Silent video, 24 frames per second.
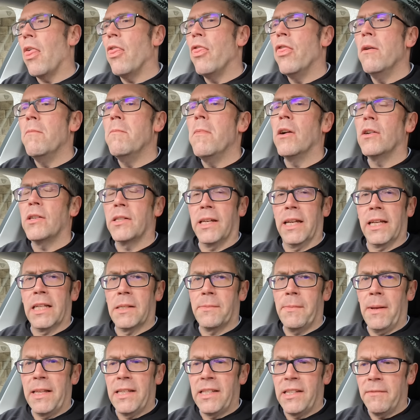the most
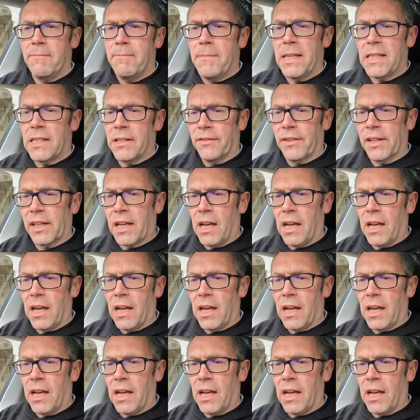expensive bit of the